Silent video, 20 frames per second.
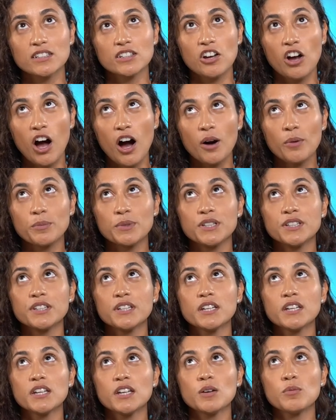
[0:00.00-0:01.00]
common
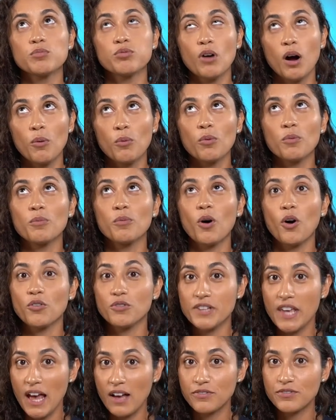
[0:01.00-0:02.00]
problem
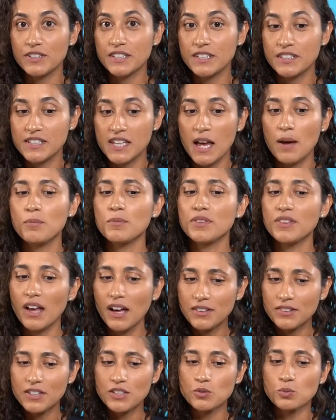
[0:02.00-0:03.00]
on the FE exam,
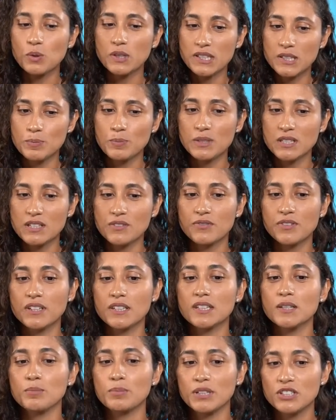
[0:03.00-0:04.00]
not this one
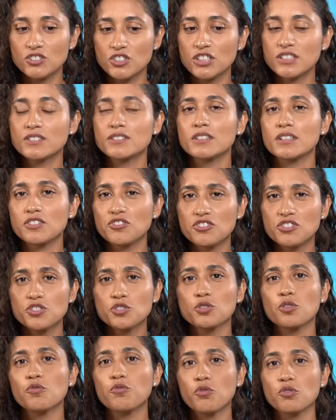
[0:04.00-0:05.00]
specifically, but just
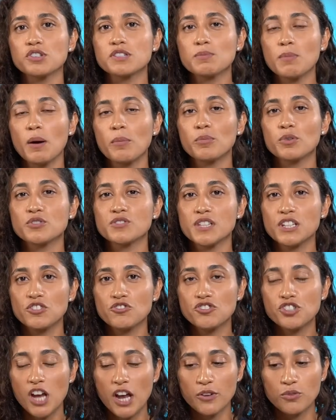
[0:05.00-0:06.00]
zero force members
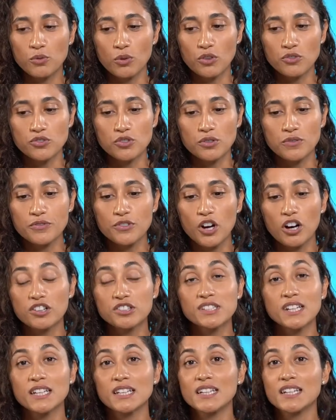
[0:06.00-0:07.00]
in general. So if you are
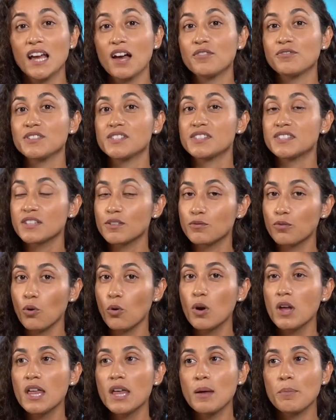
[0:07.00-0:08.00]
taking FE
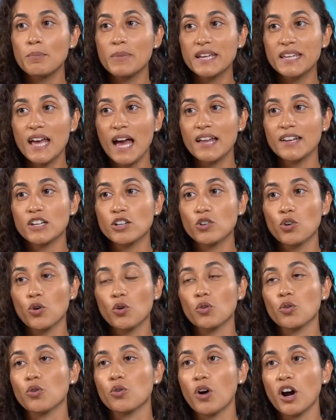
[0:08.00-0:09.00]
civil, mechanical,
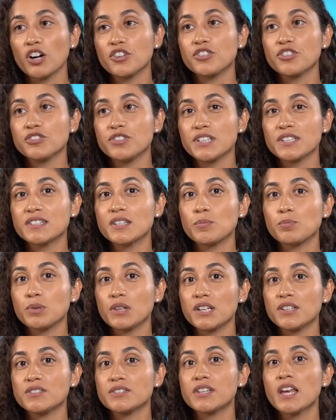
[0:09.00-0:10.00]
or other
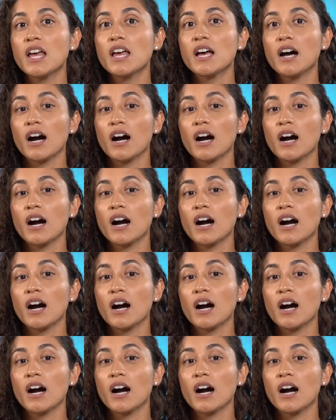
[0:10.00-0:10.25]
disciplines,